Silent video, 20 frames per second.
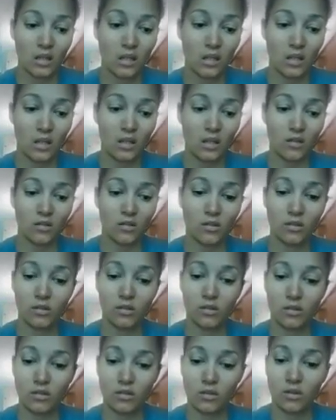The
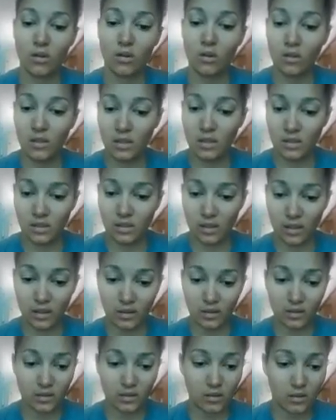Sertoli
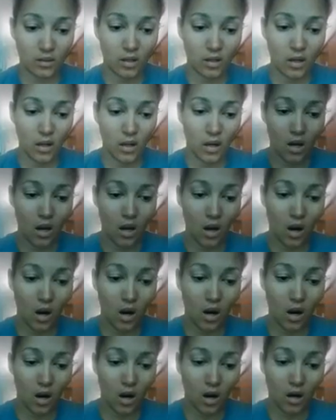cells
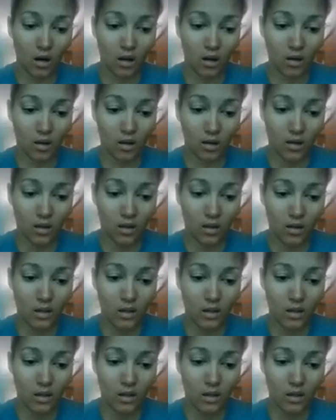are